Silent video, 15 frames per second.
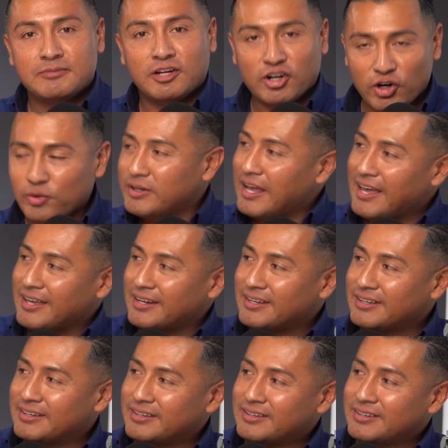girl dad.
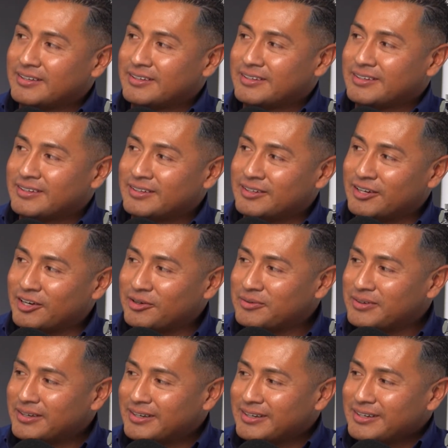Mm-hmm. You know,
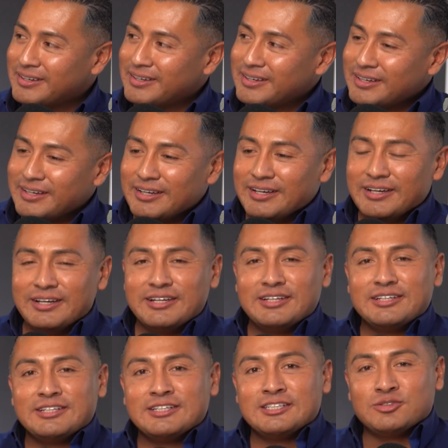I love it.
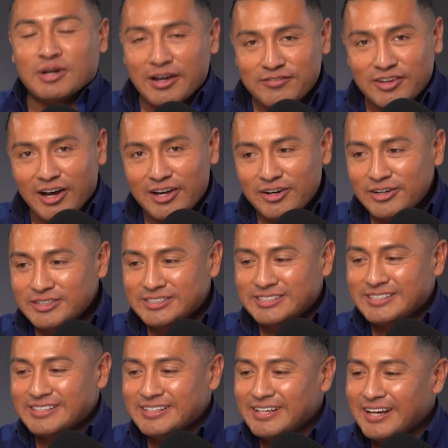So I have daughters,
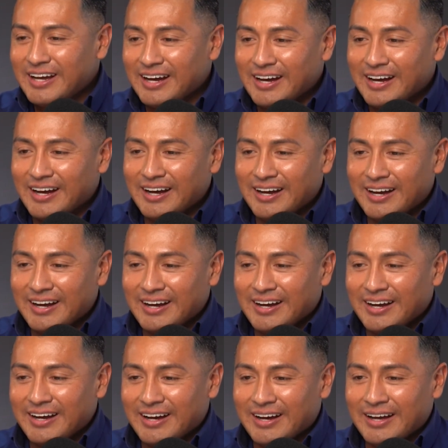uh,
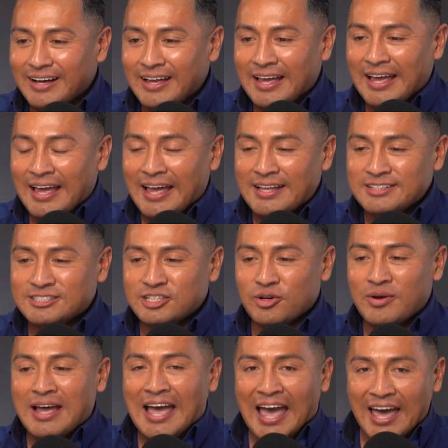uh, and
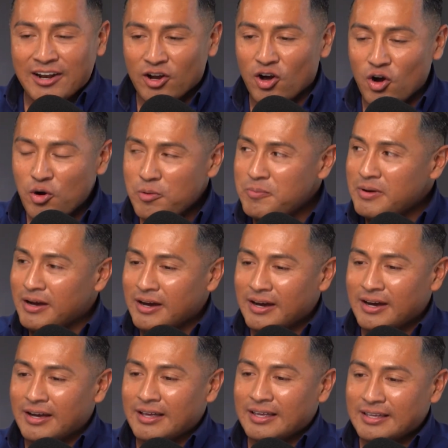so at home
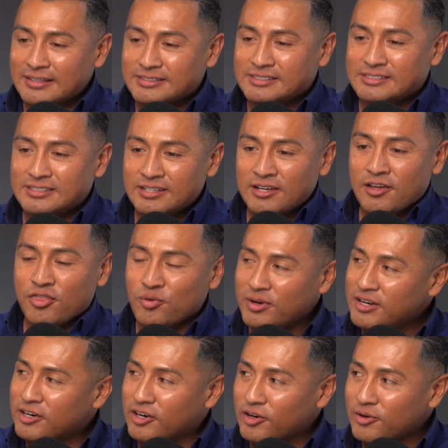uh, it's
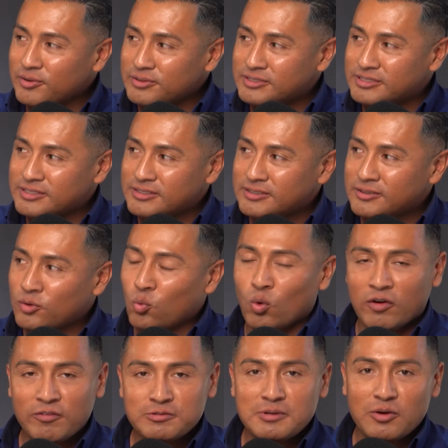three girls. One
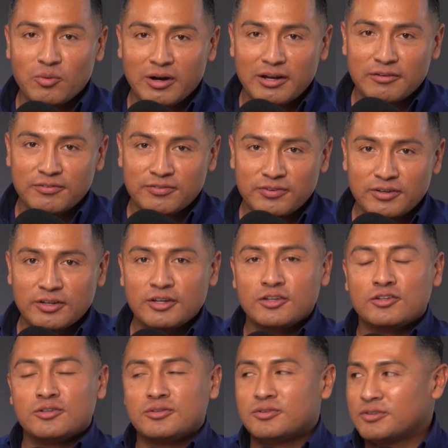of them's my wife,
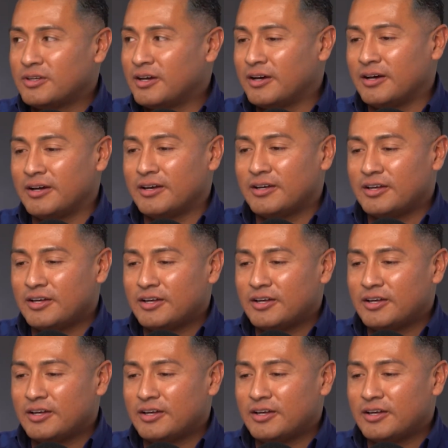uh,